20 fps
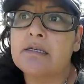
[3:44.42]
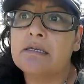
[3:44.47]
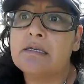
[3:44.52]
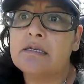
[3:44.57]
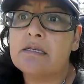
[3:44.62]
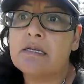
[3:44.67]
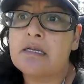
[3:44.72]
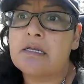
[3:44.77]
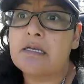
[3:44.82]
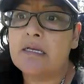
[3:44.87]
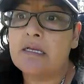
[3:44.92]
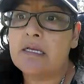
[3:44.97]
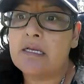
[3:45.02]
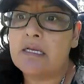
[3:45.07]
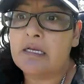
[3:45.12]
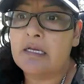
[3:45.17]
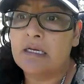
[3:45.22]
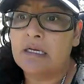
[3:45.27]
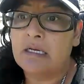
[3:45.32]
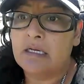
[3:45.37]

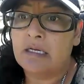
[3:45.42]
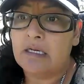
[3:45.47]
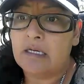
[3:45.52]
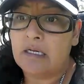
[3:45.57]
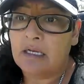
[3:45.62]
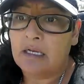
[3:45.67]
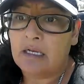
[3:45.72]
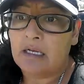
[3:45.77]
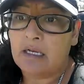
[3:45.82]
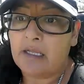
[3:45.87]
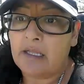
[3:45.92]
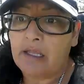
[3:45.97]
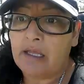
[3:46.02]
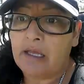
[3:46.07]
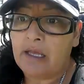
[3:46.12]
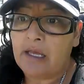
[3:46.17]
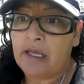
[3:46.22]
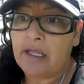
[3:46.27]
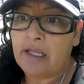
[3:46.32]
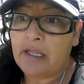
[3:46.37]

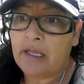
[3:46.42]
Nothing is said.